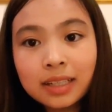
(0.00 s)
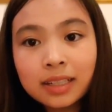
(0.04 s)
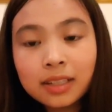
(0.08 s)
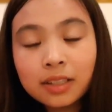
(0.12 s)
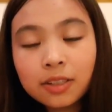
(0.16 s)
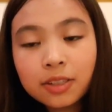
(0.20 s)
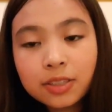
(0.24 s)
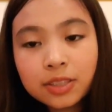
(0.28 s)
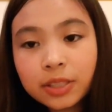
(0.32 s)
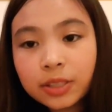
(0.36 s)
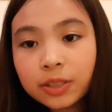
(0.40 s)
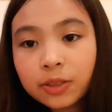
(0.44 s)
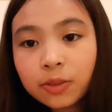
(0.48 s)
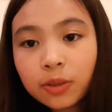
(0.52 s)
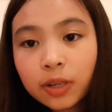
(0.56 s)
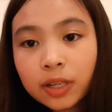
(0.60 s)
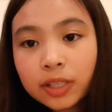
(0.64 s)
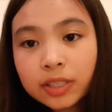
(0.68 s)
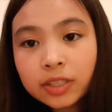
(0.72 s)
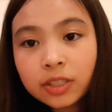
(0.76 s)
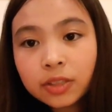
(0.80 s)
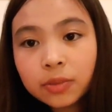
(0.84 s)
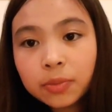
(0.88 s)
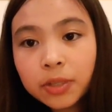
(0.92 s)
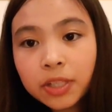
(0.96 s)
because otherwise
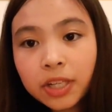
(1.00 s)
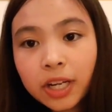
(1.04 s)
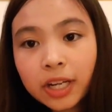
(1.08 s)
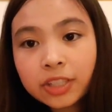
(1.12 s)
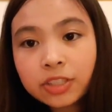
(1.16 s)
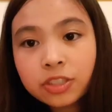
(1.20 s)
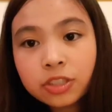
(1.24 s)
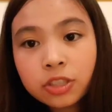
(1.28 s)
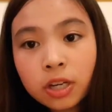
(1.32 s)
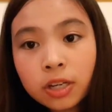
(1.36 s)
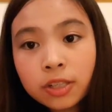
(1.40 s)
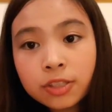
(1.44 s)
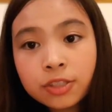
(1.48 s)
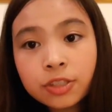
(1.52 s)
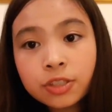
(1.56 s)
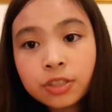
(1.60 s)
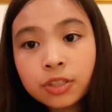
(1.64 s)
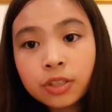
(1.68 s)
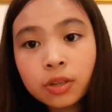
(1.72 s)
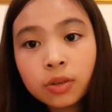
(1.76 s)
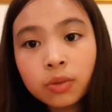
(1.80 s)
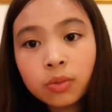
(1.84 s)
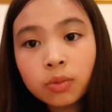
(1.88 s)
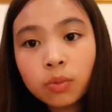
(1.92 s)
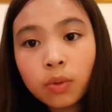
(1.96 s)
I'll be like touching
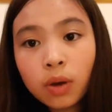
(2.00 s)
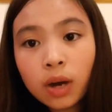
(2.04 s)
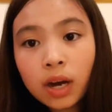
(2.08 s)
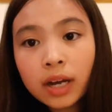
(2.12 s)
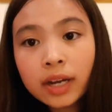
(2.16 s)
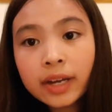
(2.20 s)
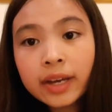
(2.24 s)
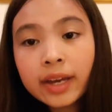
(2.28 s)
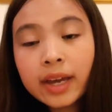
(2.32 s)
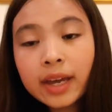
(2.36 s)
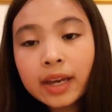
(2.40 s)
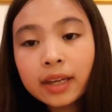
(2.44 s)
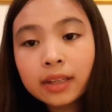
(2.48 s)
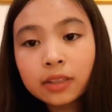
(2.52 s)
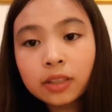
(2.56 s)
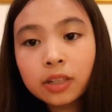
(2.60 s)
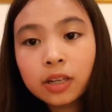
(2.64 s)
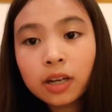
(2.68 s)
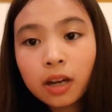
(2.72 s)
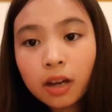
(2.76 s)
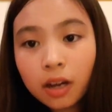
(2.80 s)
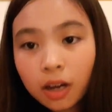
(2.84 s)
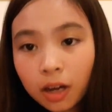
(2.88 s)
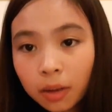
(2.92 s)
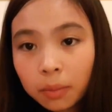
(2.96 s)
the wire and
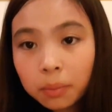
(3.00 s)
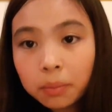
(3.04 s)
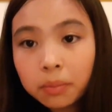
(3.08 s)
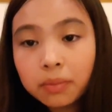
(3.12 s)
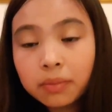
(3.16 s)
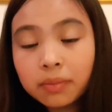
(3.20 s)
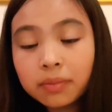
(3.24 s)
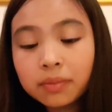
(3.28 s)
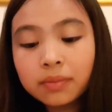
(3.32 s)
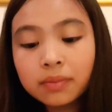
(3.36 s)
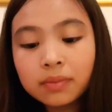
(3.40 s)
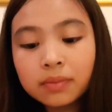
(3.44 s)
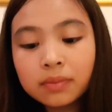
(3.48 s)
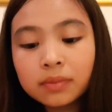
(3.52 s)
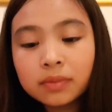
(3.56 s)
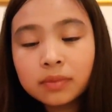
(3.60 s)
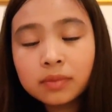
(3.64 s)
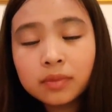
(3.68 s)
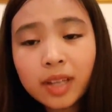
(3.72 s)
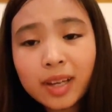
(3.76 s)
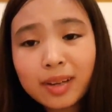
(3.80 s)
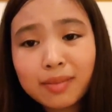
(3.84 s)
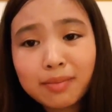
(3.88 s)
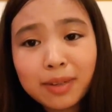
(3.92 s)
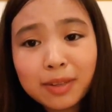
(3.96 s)
cut
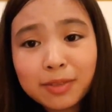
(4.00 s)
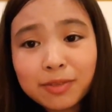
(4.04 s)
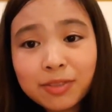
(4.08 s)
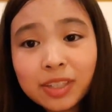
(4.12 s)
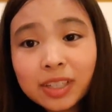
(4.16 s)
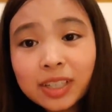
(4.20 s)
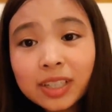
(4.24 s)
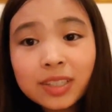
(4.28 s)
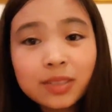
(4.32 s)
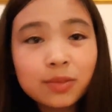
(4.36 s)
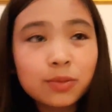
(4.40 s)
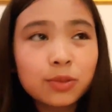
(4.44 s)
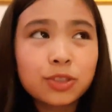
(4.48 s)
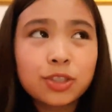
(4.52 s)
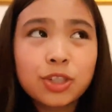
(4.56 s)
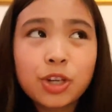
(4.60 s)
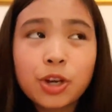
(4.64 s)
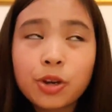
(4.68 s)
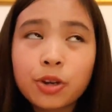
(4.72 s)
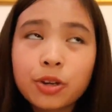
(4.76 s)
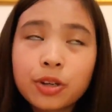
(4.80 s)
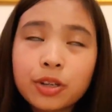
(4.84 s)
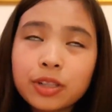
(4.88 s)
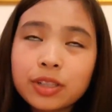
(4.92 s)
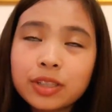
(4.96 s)
like my fingers, which
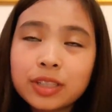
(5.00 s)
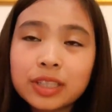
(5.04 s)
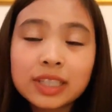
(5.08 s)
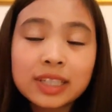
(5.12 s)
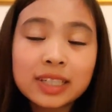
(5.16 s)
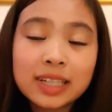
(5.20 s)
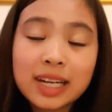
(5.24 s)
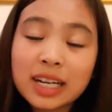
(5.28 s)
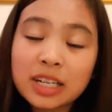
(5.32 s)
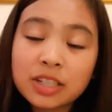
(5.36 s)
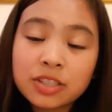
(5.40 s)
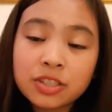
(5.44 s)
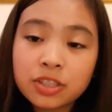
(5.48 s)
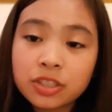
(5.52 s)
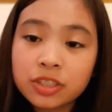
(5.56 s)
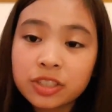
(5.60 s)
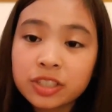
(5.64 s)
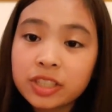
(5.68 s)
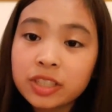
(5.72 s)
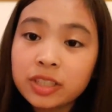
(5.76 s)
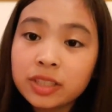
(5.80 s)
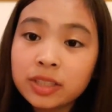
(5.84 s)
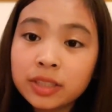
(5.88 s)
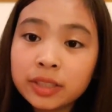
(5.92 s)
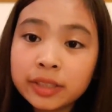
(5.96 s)
I did
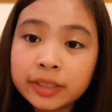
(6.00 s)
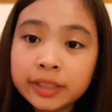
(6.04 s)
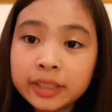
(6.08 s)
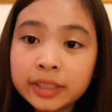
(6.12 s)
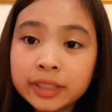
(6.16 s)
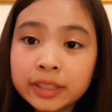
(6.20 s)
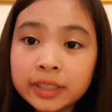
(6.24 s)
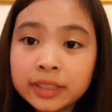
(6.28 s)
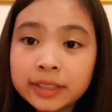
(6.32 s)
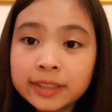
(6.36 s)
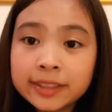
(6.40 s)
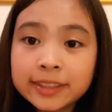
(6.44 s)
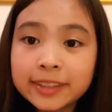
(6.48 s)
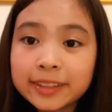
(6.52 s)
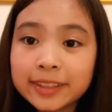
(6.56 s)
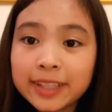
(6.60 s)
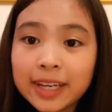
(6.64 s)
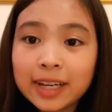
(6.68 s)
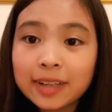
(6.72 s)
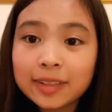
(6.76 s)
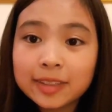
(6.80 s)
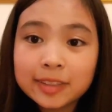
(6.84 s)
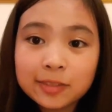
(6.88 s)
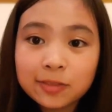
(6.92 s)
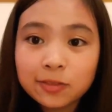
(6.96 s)
actually. So yeah,
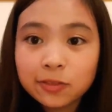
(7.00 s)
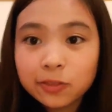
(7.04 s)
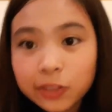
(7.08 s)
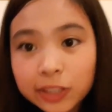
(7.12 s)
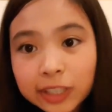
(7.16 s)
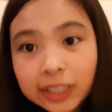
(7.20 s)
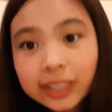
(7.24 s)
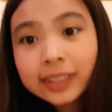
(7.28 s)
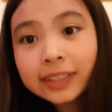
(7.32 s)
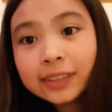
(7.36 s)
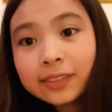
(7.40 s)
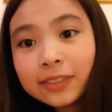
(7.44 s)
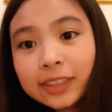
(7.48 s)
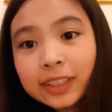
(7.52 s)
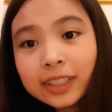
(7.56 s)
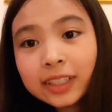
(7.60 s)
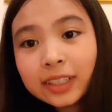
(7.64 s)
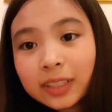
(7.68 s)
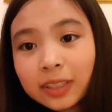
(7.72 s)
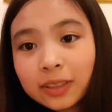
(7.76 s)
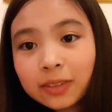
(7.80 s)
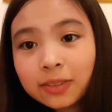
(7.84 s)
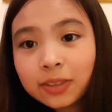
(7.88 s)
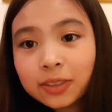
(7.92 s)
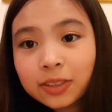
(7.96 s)
it was really, really
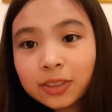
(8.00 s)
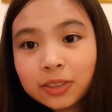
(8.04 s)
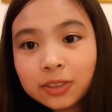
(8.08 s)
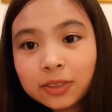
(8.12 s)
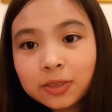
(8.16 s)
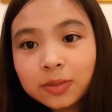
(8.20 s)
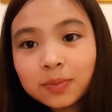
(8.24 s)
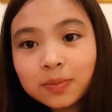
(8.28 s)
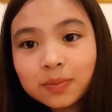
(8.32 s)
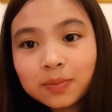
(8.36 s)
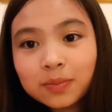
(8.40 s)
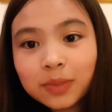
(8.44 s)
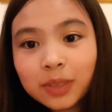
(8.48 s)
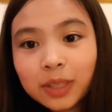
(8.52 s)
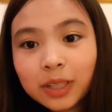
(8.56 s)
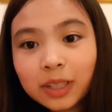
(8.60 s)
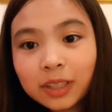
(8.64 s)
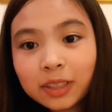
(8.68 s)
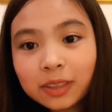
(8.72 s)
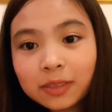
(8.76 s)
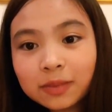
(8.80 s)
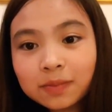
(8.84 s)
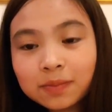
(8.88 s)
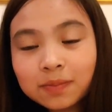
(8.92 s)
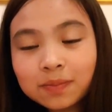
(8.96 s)
difficult,
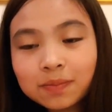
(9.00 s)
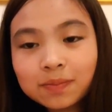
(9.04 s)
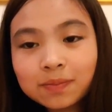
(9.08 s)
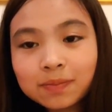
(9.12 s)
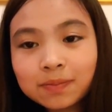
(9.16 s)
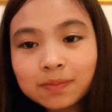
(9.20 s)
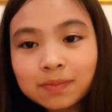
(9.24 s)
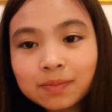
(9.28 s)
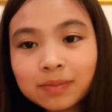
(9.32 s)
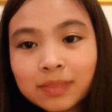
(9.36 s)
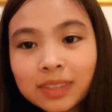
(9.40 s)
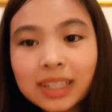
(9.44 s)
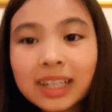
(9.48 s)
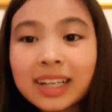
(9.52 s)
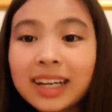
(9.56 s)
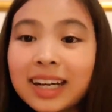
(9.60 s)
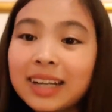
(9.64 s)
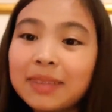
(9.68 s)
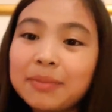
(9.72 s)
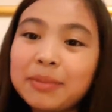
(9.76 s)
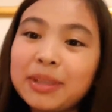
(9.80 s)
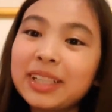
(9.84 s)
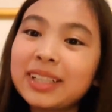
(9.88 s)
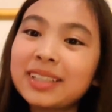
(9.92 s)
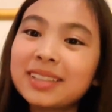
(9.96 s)
but I
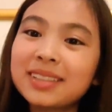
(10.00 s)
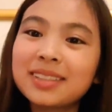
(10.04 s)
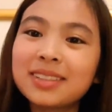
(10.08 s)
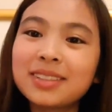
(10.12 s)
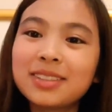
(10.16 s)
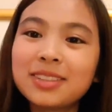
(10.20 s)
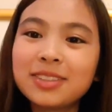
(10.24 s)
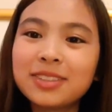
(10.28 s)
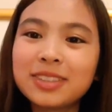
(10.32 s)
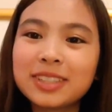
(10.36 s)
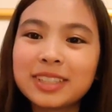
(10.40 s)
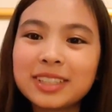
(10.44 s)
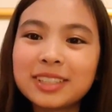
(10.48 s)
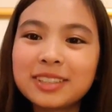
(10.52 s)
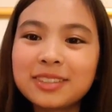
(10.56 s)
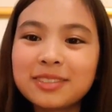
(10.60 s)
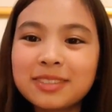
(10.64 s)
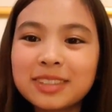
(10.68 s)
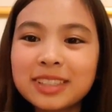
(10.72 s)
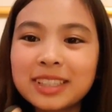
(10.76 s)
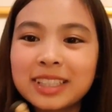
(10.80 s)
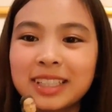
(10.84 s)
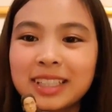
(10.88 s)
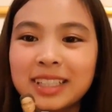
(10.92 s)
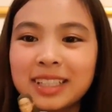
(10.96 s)
managed to do it.
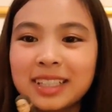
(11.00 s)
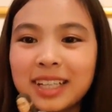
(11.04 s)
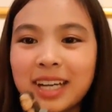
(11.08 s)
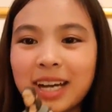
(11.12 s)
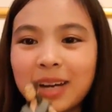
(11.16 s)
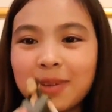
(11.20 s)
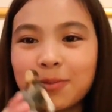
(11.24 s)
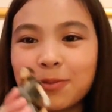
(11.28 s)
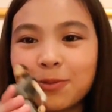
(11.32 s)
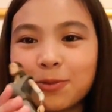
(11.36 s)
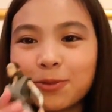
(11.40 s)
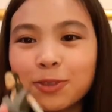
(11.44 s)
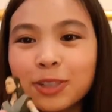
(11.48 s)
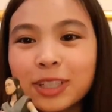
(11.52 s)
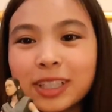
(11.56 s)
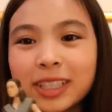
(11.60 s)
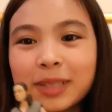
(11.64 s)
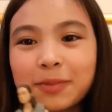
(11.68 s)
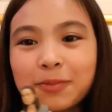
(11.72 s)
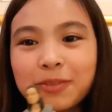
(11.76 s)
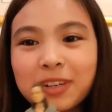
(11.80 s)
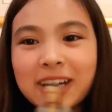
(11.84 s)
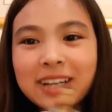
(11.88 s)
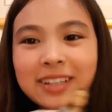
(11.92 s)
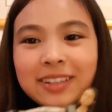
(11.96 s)
I'm really
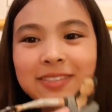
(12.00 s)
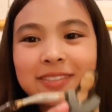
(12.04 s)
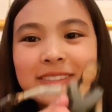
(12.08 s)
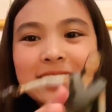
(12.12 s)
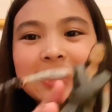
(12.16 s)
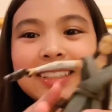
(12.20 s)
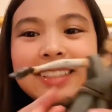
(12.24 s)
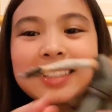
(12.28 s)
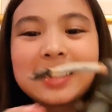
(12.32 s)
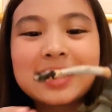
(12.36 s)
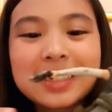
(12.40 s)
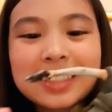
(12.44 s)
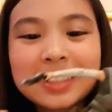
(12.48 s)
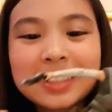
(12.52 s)
proud of this.